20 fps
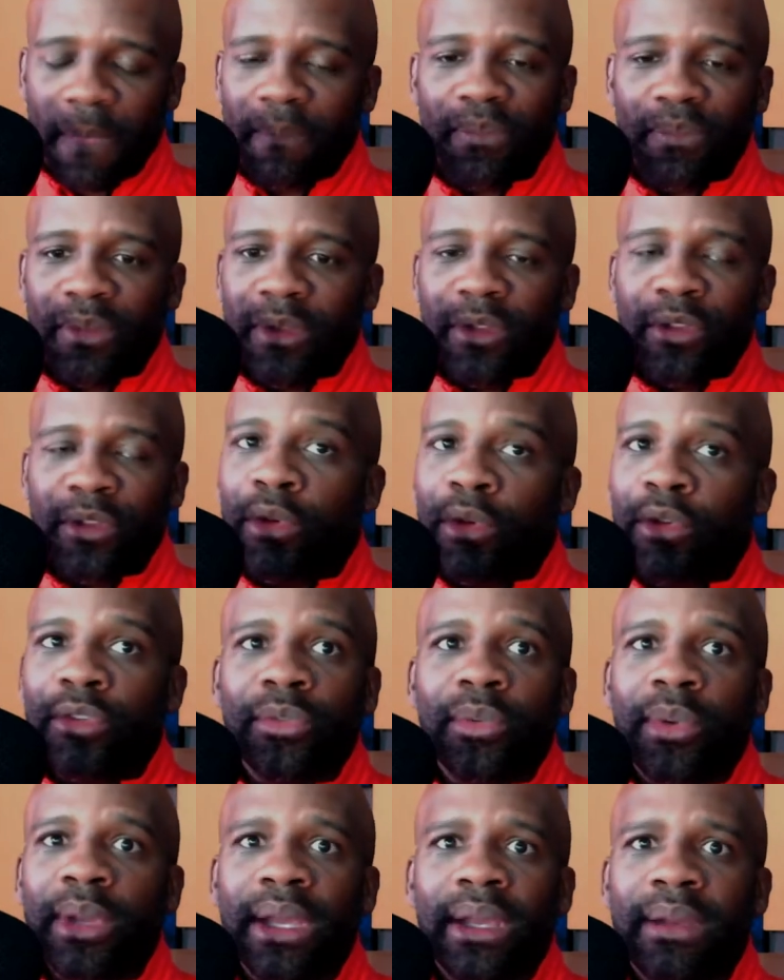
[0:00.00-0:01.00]

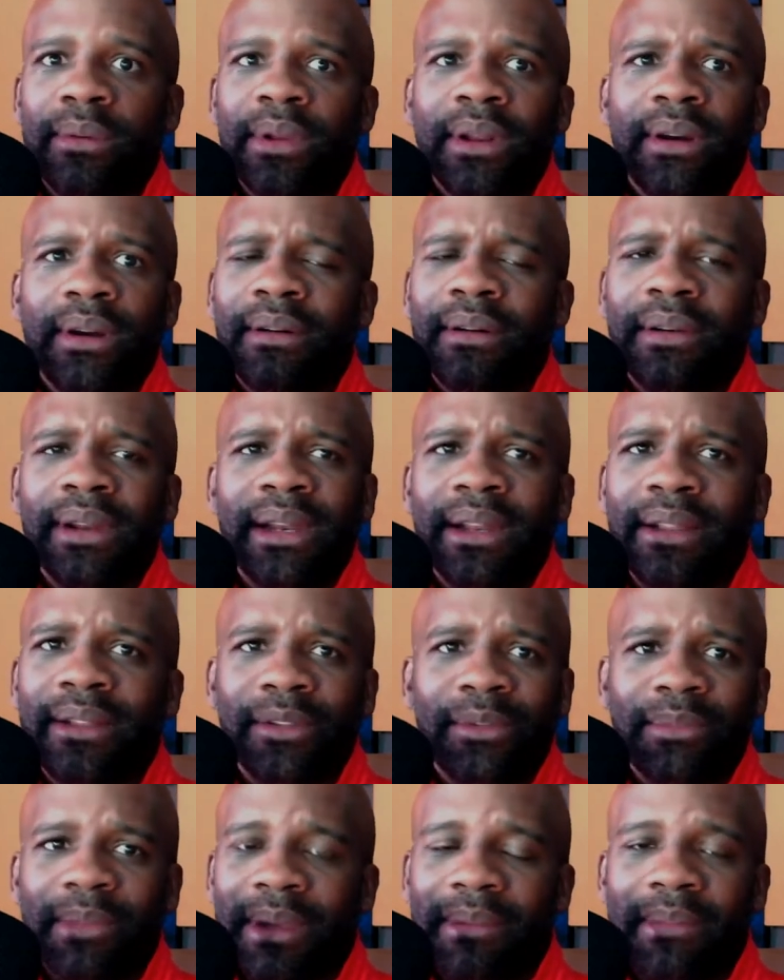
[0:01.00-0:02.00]
Newsweek, we don't own any of
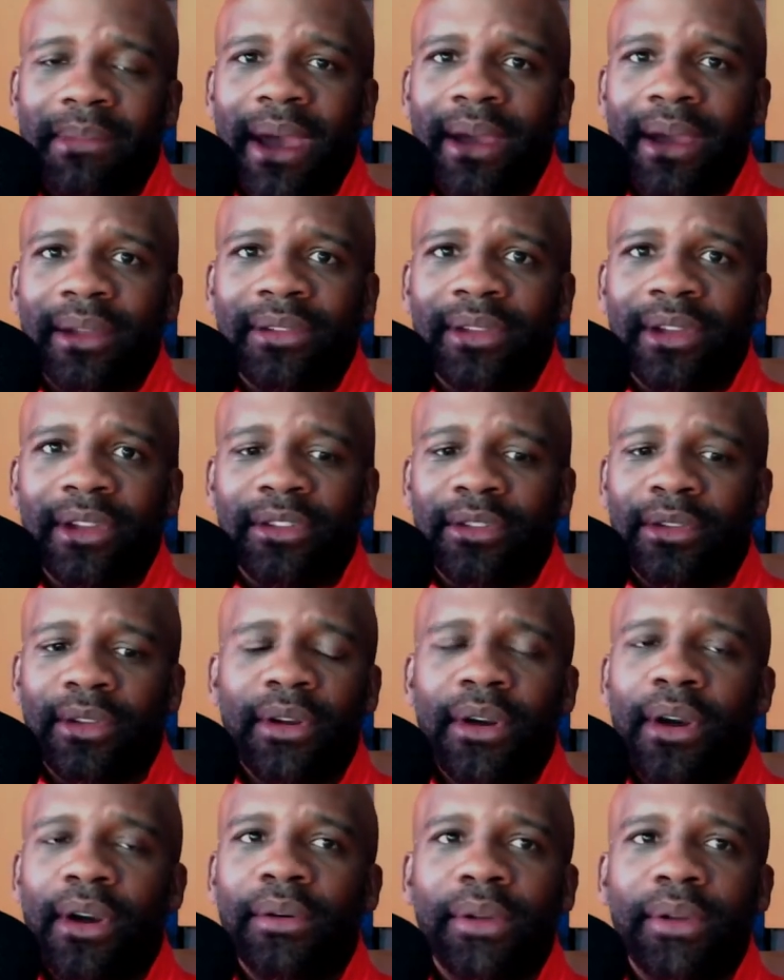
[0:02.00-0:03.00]
those big magazines. You
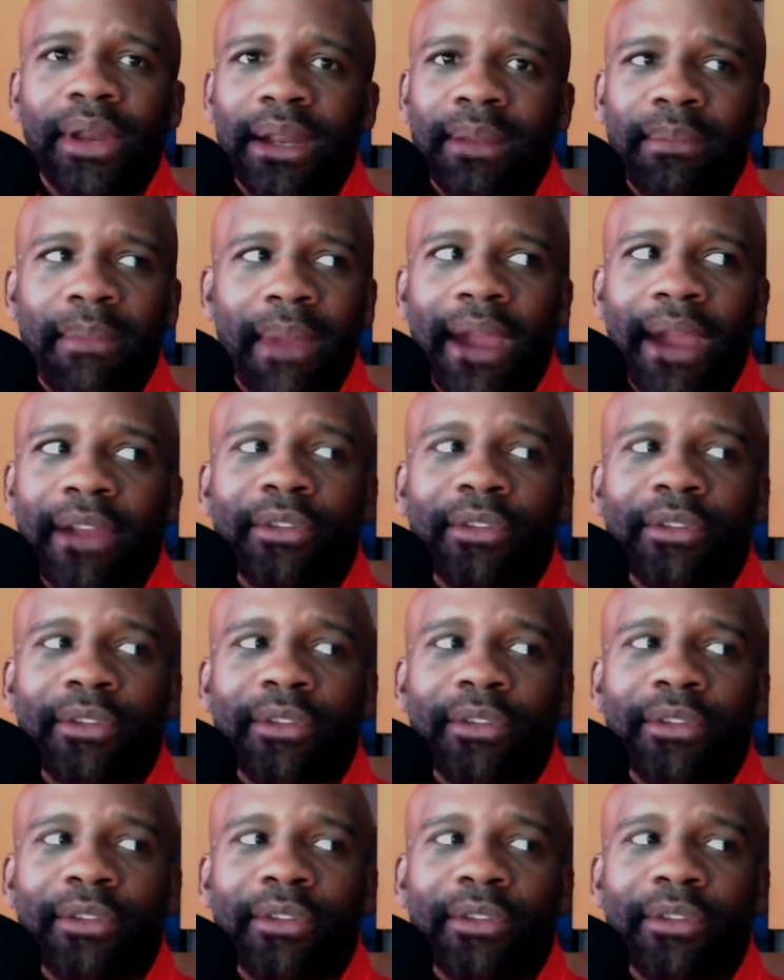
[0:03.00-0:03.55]
don't own any major